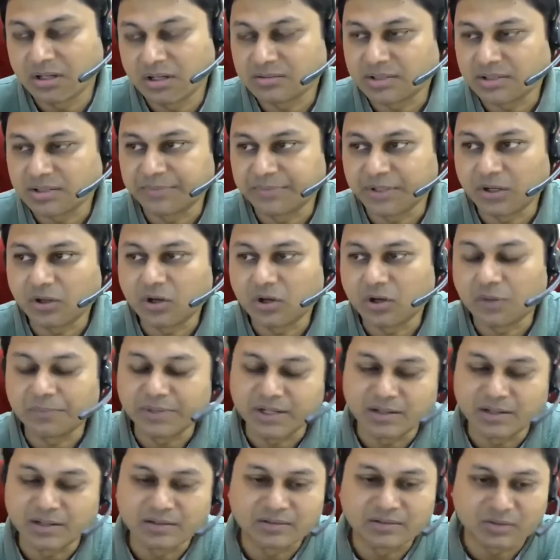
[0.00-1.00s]
something called
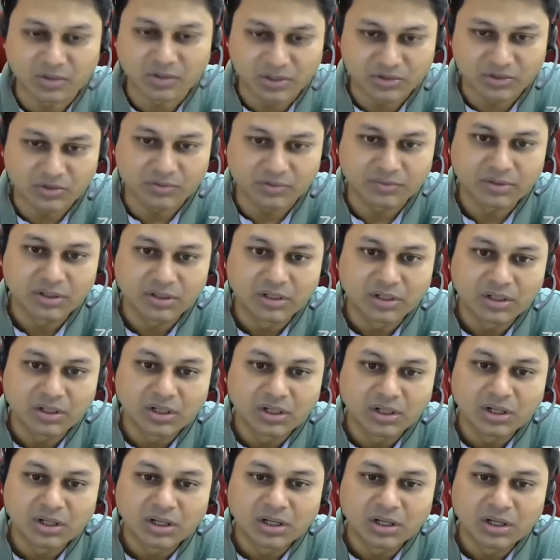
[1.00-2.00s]
optical soliton.
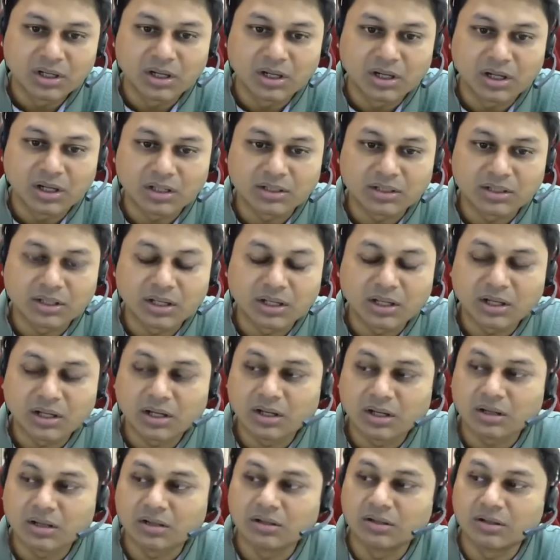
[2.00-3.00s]

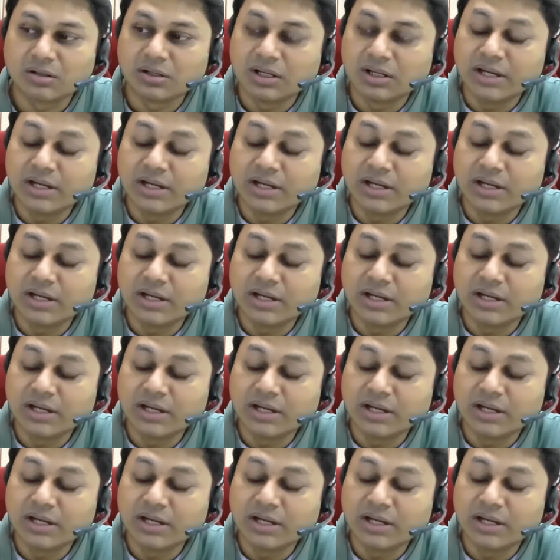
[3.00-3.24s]
The